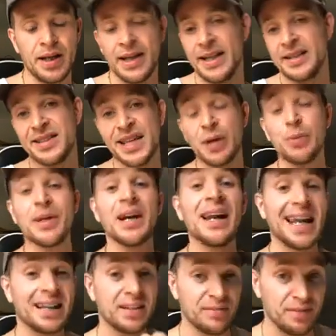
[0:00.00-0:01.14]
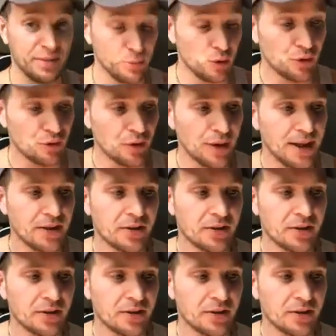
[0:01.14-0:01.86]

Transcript: And this is how we collectively move through it.